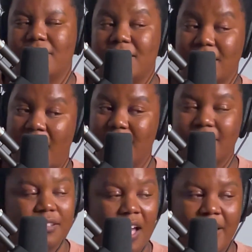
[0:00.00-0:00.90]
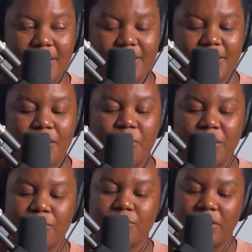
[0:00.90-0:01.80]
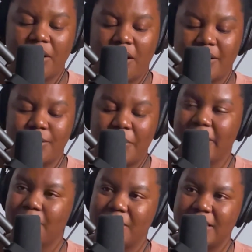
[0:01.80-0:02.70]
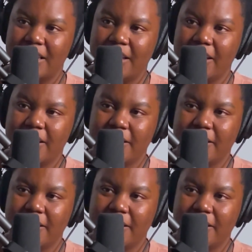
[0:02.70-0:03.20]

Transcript: gotten a lot easier, but it was really hard to make a mistake.